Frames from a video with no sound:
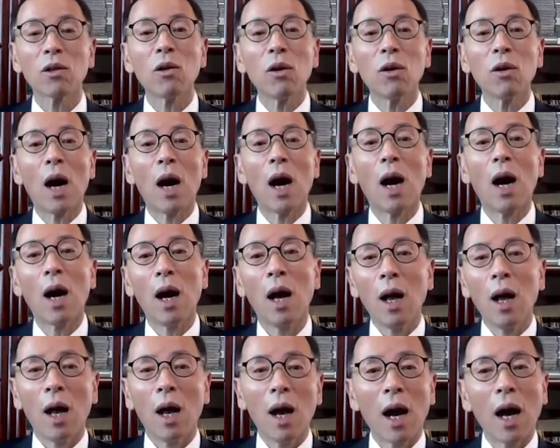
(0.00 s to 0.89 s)
So
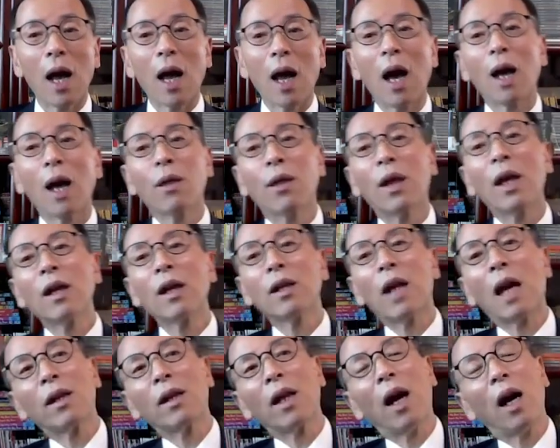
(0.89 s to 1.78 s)
I
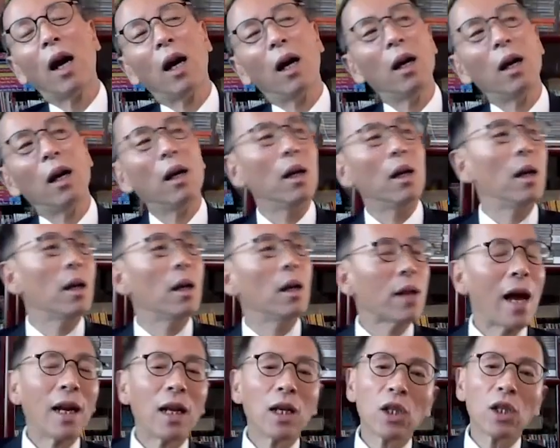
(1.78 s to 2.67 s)
think that
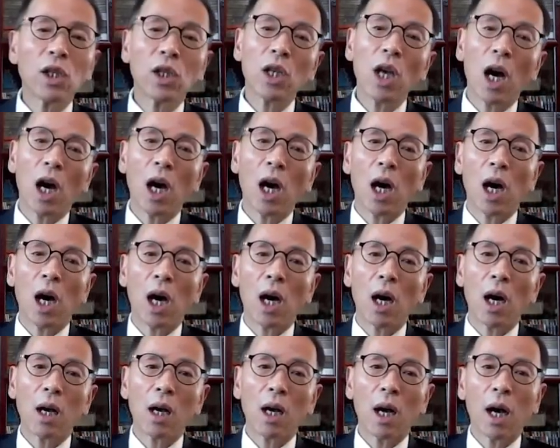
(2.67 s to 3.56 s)
that is
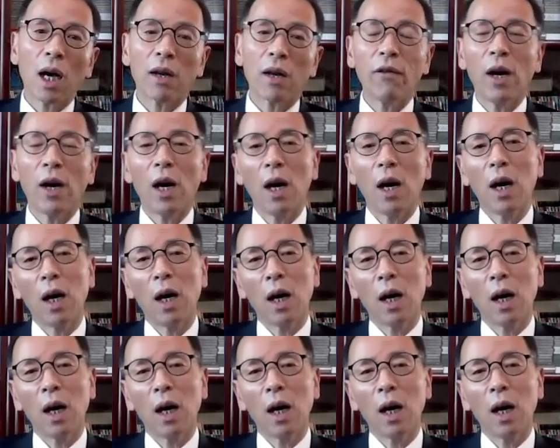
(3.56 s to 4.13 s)
kind of